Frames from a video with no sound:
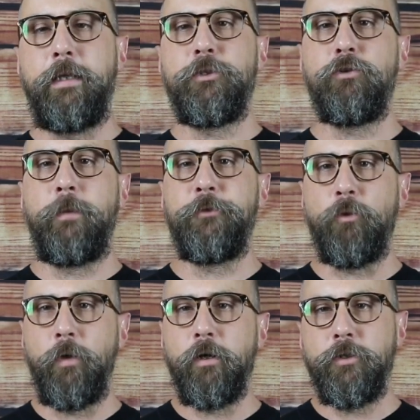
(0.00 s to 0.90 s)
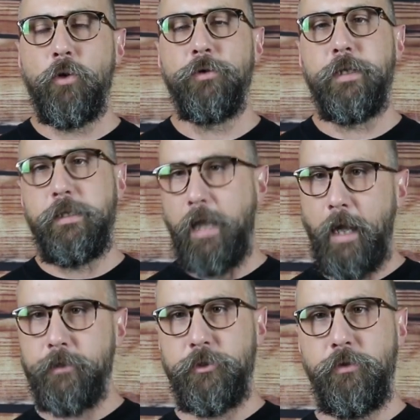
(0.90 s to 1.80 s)
in Scripture, we are told to
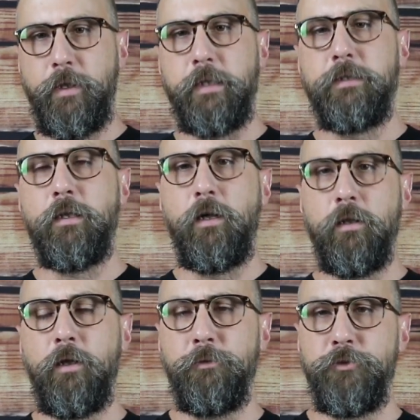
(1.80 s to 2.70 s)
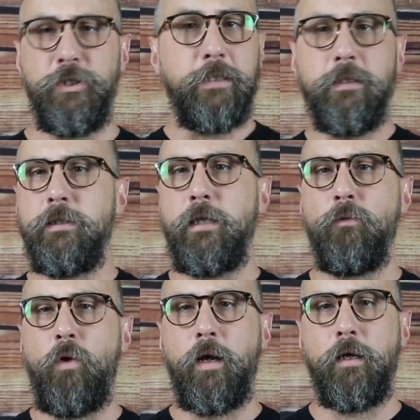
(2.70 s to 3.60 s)
not do this alone. Jesus didn't
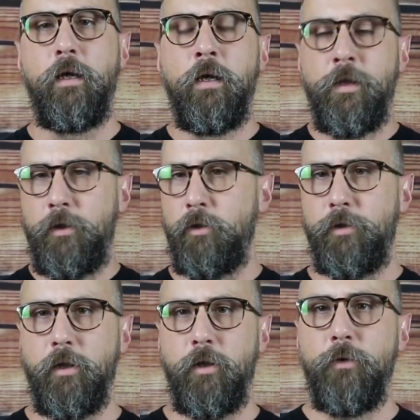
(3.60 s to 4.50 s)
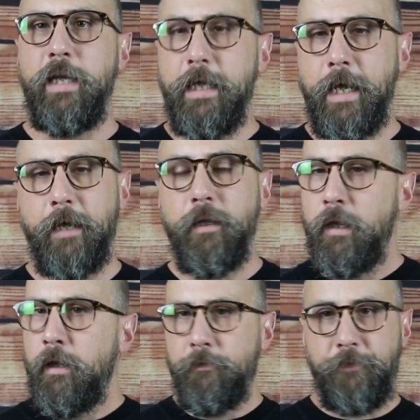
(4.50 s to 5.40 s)
walk the earth alone. He had
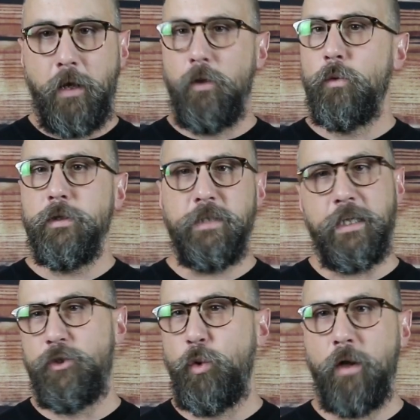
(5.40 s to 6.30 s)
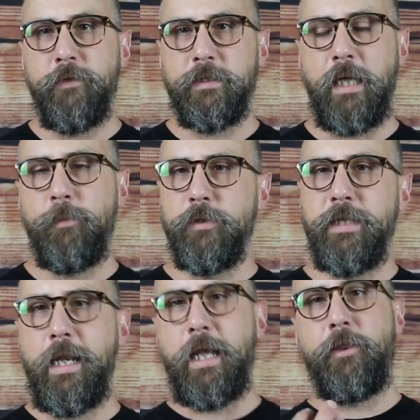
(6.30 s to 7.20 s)
followers, he had 12 disciples,
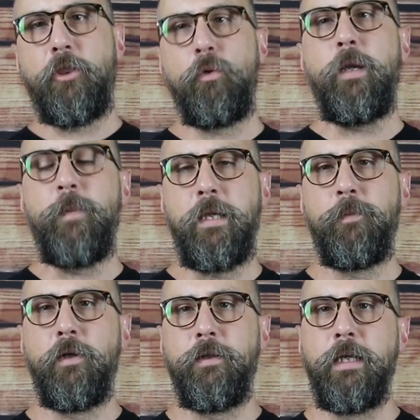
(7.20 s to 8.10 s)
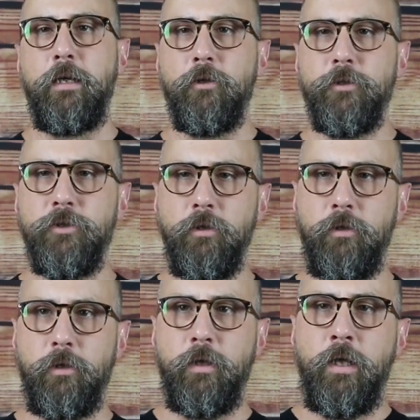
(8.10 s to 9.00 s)
and he had 3 people on the inner
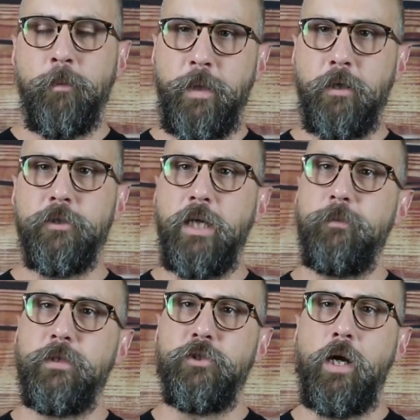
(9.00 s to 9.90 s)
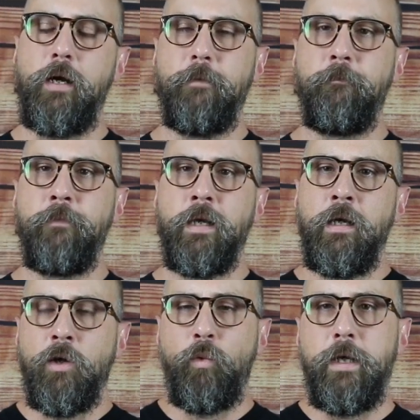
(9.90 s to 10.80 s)
circle, Peter, James, and John.
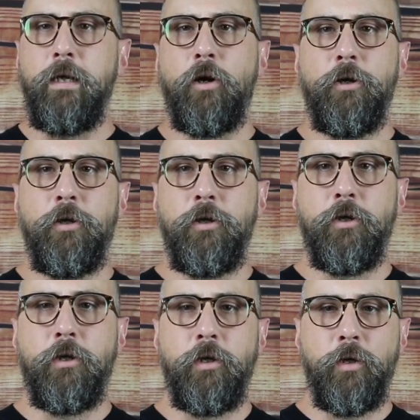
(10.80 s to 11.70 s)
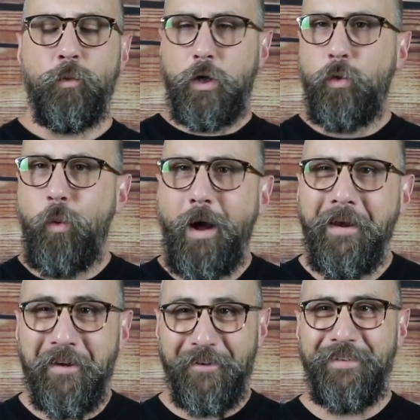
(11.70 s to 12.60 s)
We are
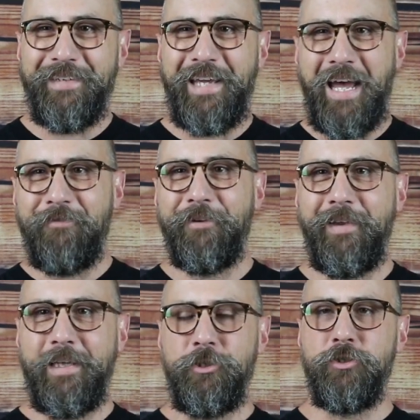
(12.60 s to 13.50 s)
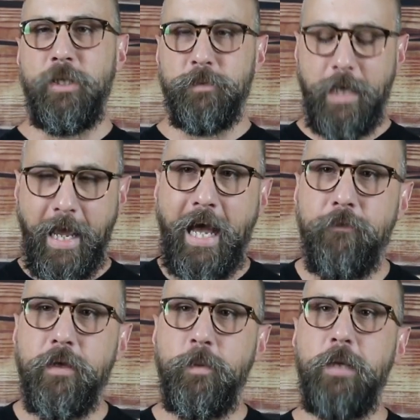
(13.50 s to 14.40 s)
required to have relationships, and
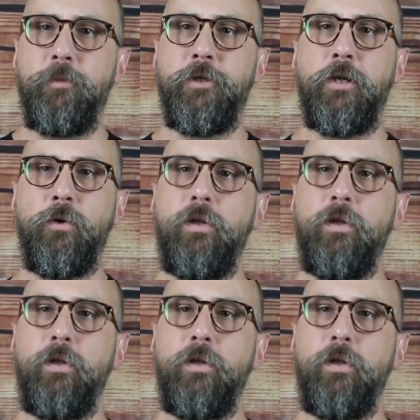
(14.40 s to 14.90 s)
having people to go